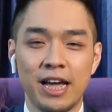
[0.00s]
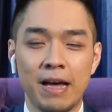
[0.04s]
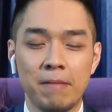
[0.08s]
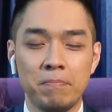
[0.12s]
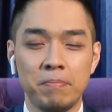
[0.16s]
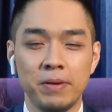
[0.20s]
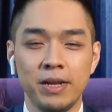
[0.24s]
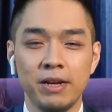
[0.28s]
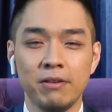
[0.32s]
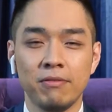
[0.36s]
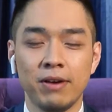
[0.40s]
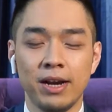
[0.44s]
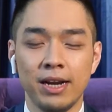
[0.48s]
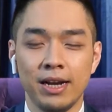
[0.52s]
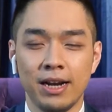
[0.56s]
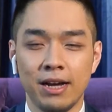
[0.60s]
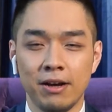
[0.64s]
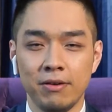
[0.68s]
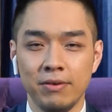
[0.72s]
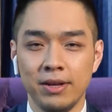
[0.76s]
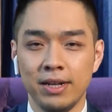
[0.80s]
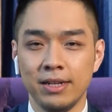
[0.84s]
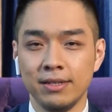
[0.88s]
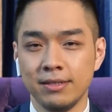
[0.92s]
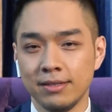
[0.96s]
happening right
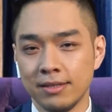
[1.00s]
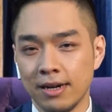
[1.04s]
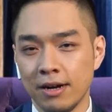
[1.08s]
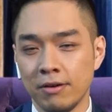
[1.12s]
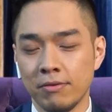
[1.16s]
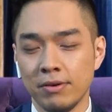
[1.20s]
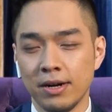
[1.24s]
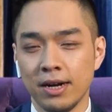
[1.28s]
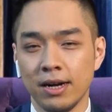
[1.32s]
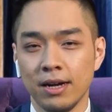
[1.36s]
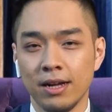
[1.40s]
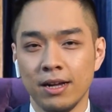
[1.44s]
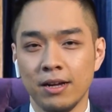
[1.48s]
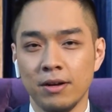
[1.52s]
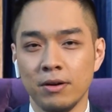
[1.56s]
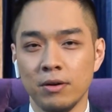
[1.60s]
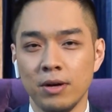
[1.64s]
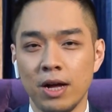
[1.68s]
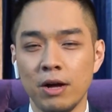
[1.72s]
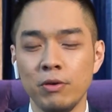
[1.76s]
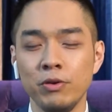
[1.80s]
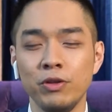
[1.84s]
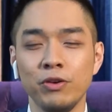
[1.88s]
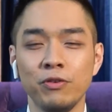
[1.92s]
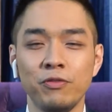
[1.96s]
now in Sarawak.
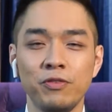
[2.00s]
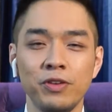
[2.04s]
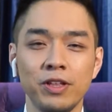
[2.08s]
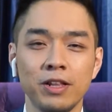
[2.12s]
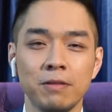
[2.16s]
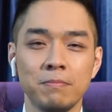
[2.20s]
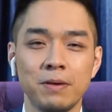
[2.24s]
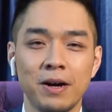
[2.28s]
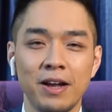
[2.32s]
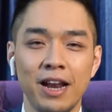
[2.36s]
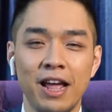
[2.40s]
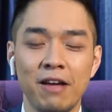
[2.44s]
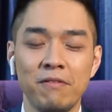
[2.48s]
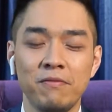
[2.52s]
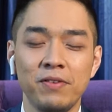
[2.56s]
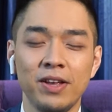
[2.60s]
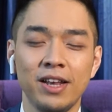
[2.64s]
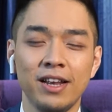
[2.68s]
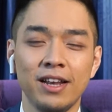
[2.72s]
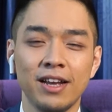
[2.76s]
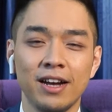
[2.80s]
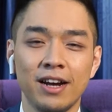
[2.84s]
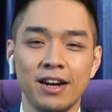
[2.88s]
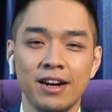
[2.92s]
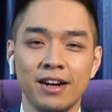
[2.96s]
How do you feel about
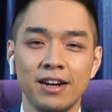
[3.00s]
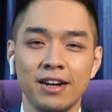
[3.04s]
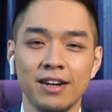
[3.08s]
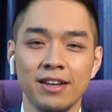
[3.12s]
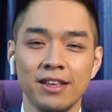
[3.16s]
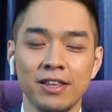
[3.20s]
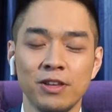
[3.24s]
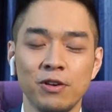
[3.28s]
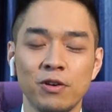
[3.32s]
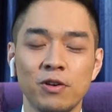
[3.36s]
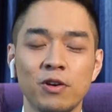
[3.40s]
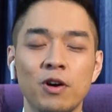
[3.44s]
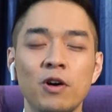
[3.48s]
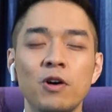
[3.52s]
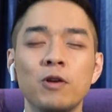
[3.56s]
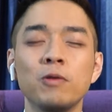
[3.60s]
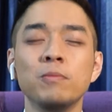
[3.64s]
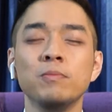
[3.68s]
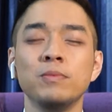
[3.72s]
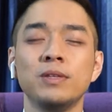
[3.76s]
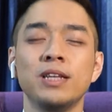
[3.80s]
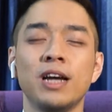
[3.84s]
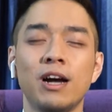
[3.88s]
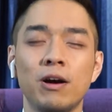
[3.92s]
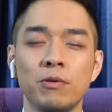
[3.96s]
having your
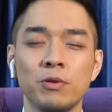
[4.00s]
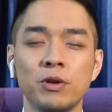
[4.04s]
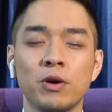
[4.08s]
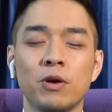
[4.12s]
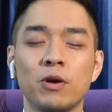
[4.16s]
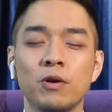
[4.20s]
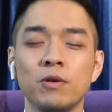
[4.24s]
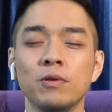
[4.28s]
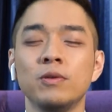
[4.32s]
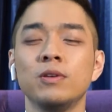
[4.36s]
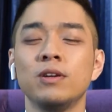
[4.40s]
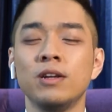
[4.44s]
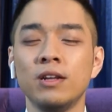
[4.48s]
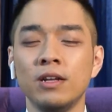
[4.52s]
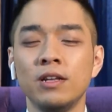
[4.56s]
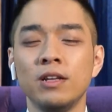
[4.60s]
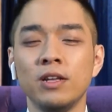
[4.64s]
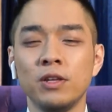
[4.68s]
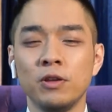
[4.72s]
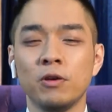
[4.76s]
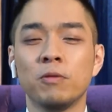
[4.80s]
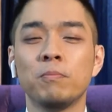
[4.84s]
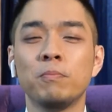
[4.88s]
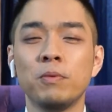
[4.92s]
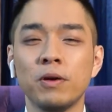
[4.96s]
hometown, your